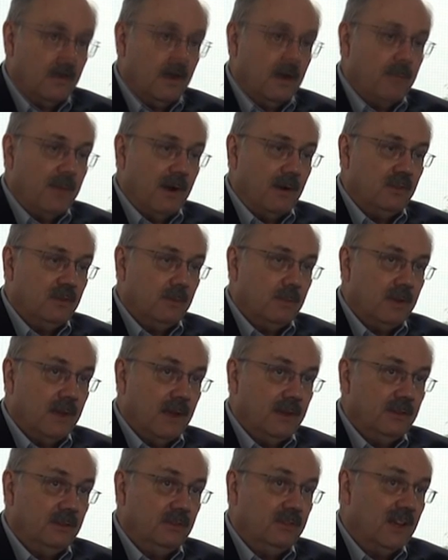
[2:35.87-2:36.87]
Our power
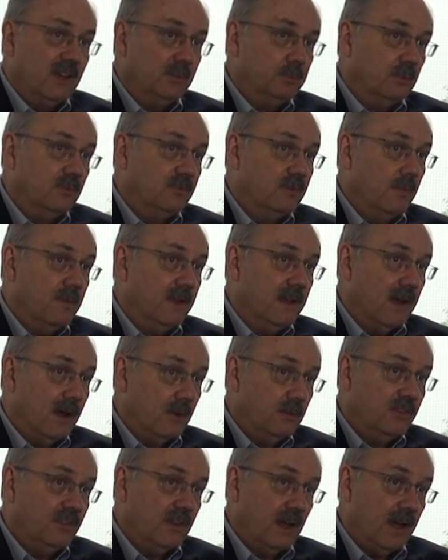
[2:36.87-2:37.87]
supply is accessible from the
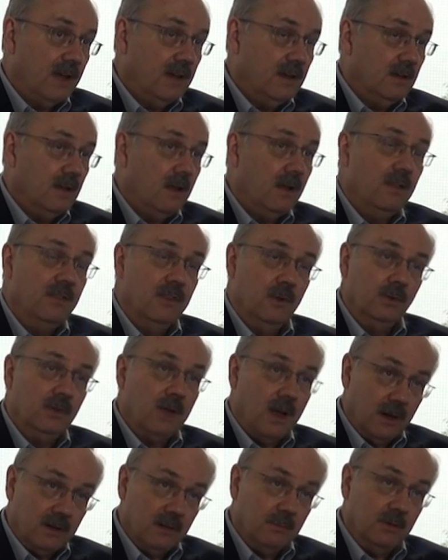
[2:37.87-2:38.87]
outside, although
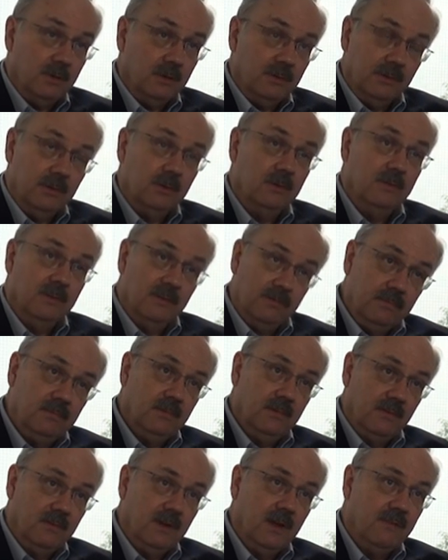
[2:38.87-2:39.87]
lockable, so
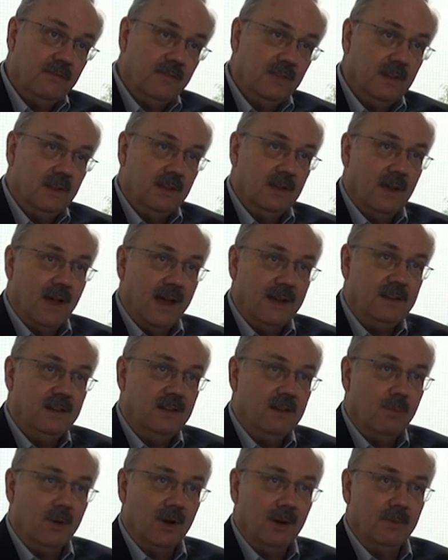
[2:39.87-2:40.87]
if the IT
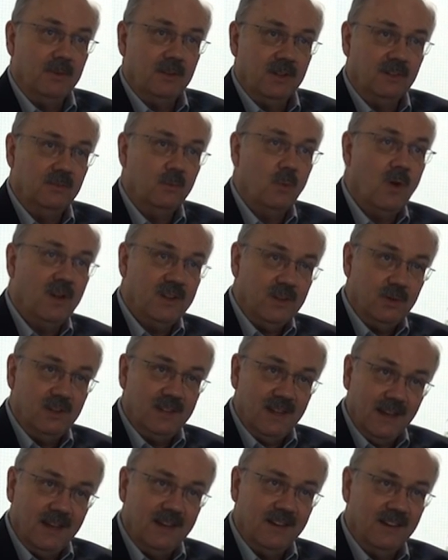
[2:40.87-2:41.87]
department doesn't want you to
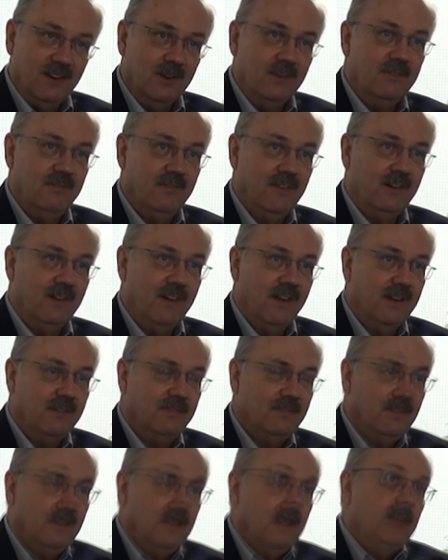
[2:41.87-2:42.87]
take it out, fair
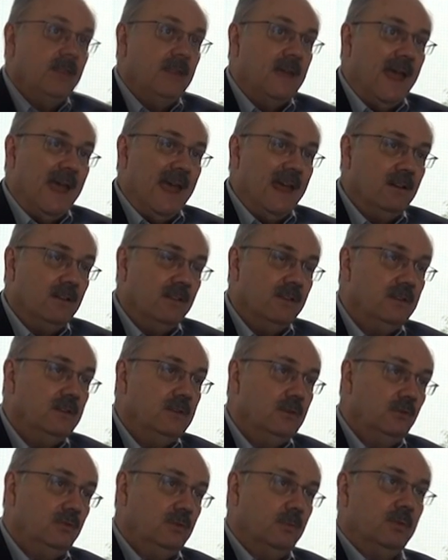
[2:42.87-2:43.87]
enough. The handle that you
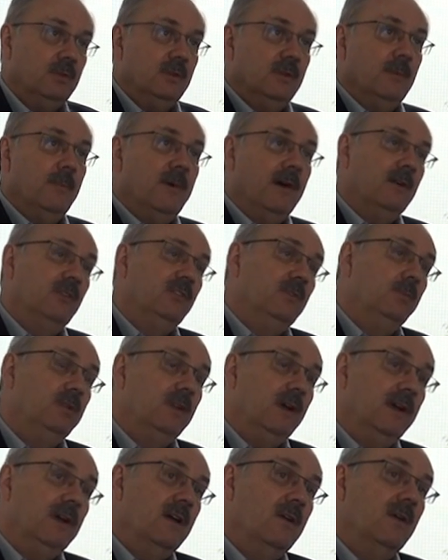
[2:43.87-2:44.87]
use to pull the power
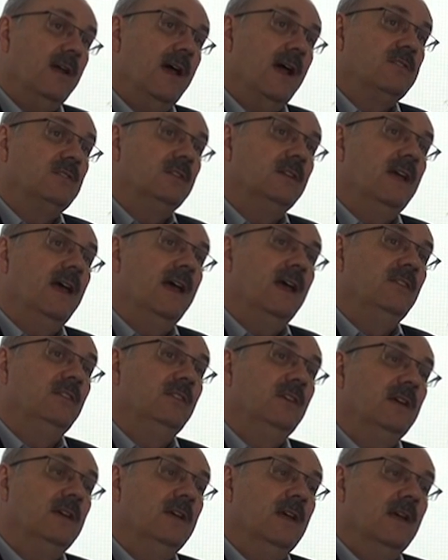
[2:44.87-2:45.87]
supply out actually has
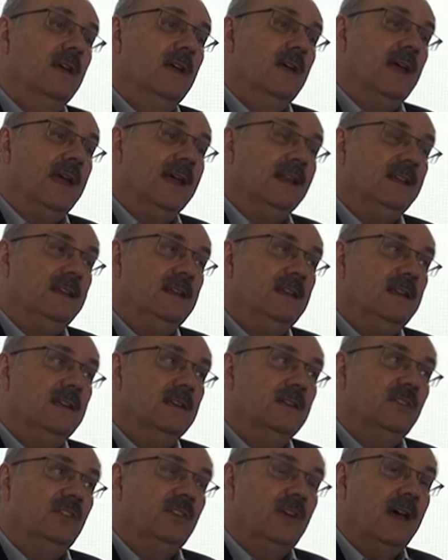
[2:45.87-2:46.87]
a LED
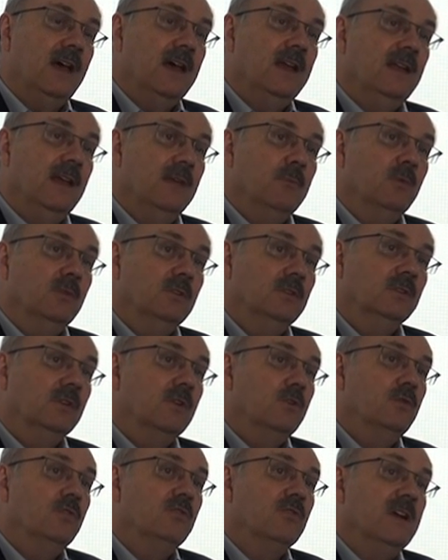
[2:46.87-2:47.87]
inside and will
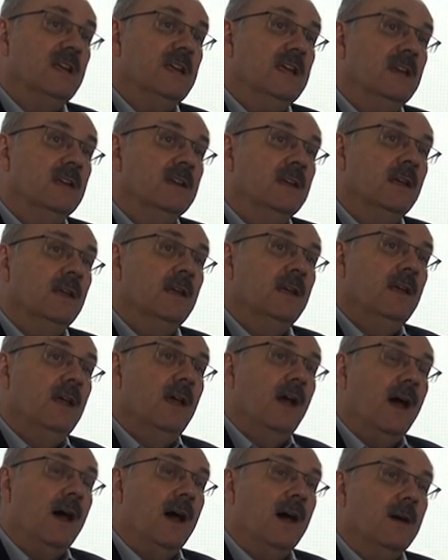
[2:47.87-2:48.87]
glow green
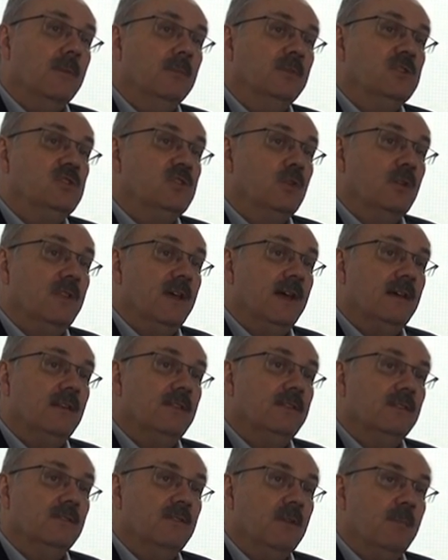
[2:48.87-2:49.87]
to show the
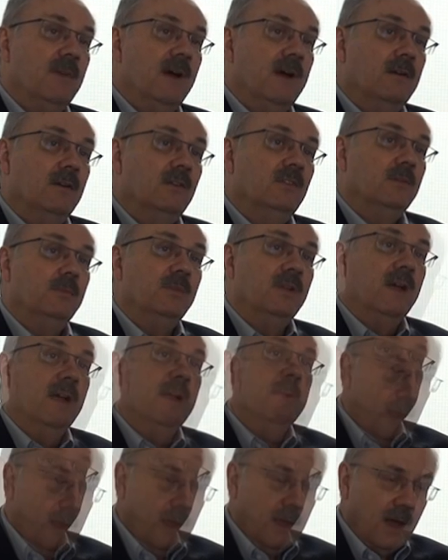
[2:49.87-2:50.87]
health of the power supply.
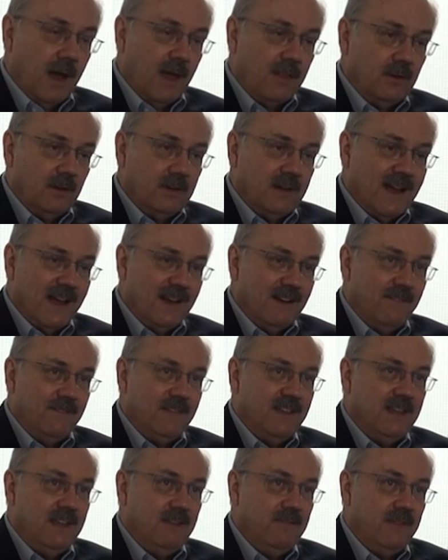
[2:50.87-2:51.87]
Other kind of
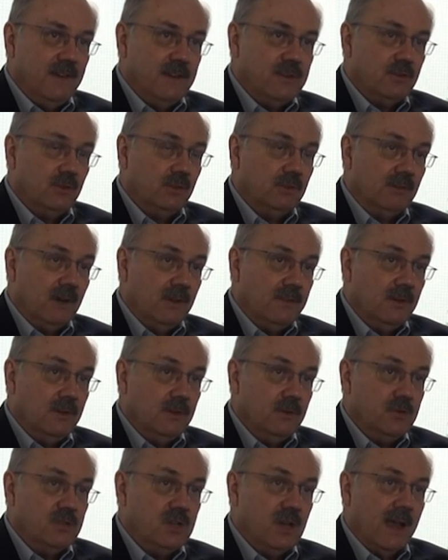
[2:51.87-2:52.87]
key features around the
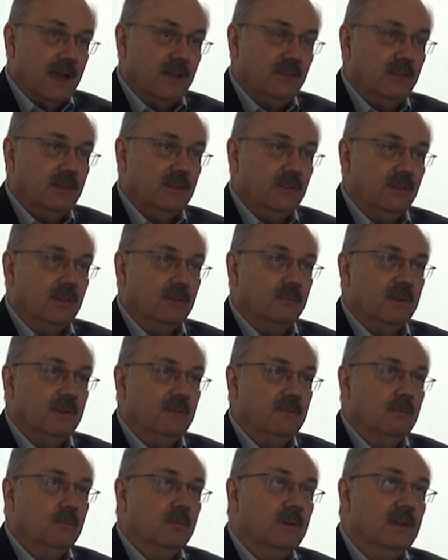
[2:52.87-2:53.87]
new chassis that
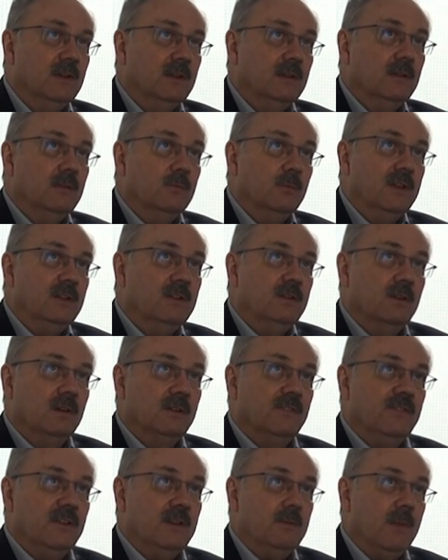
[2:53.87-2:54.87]
we
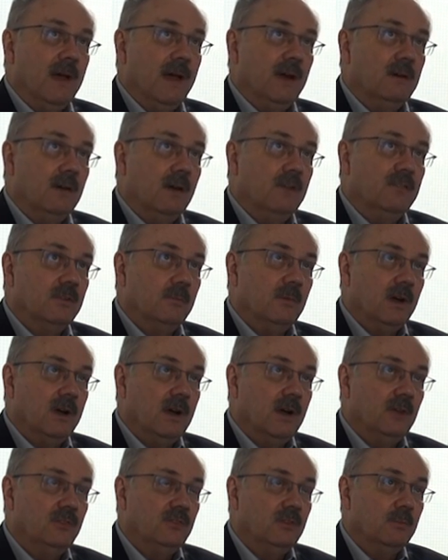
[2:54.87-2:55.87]
took feedback on from our
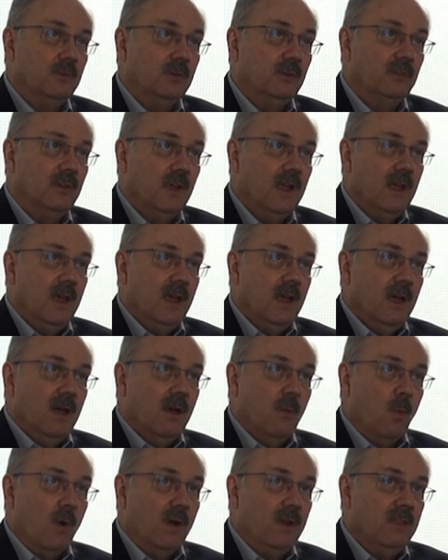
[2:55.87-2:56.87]
customers,
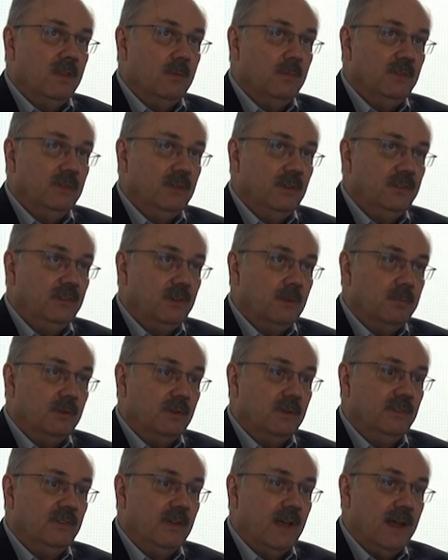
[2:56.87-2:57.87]
one of them is as
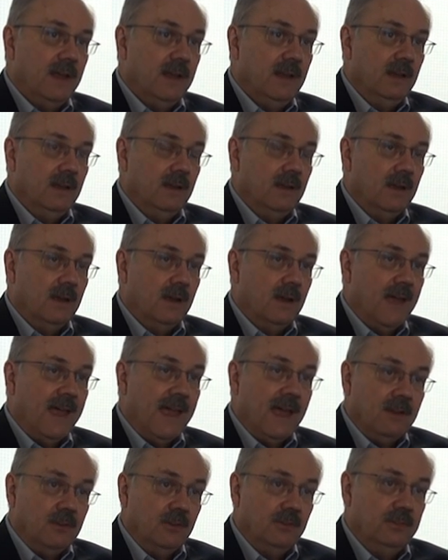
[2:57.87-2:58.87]
simple as adding
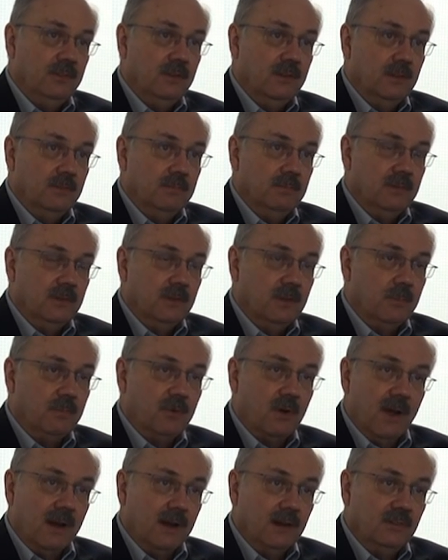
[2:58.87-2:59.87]
handles to the
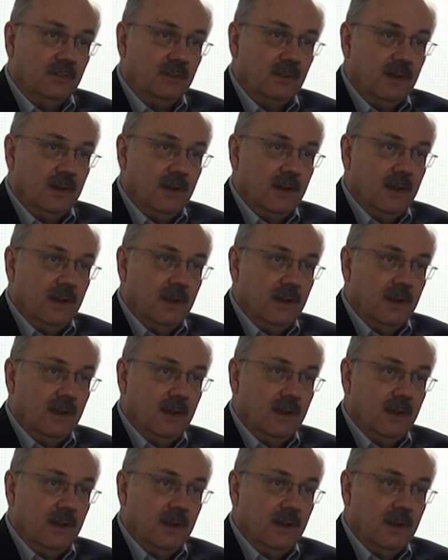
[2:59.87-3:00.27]
products.